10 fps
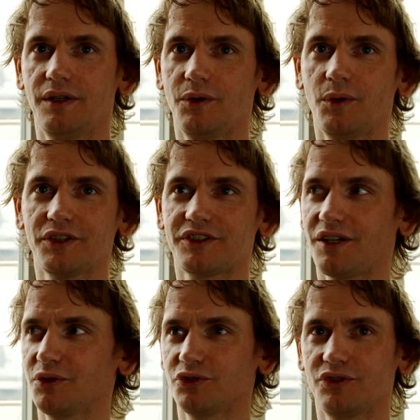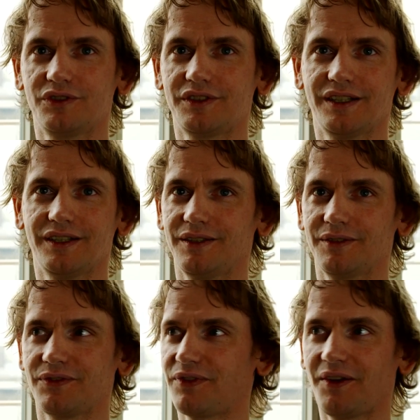1,000,
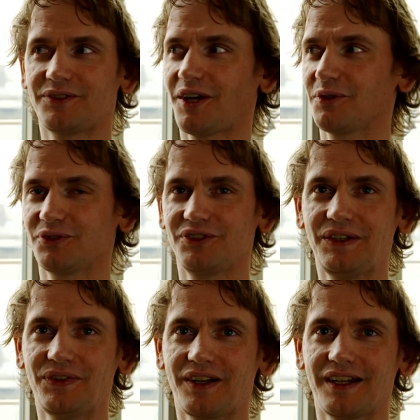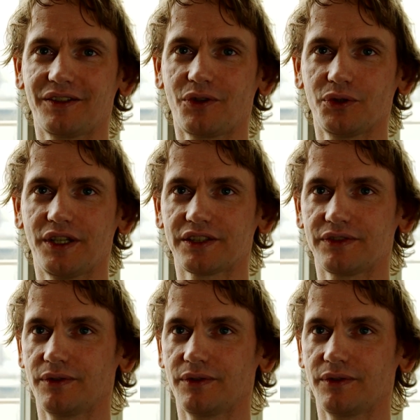5,000 different codecs,